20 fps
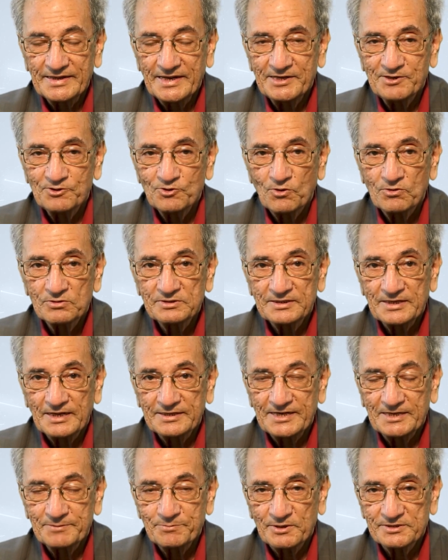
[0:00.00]

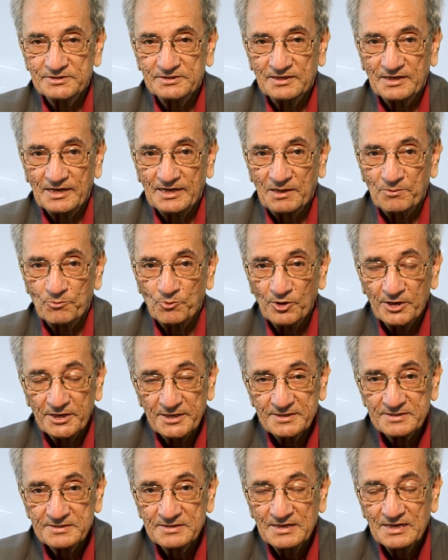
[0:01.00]
that person can
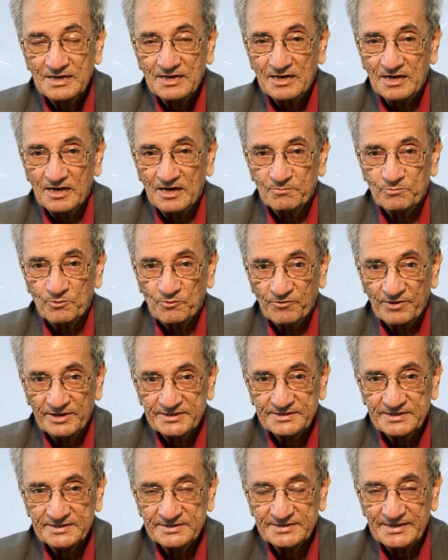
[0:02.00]
appoint
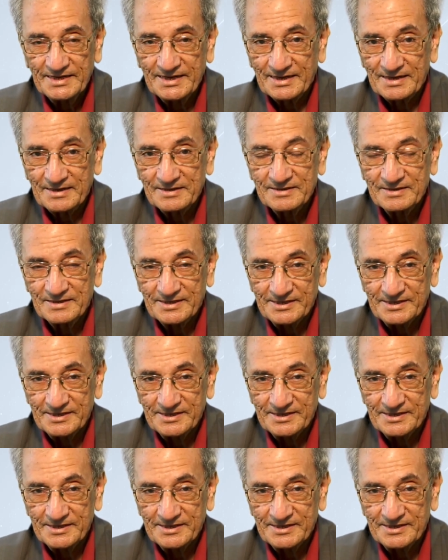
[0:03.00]
professors there,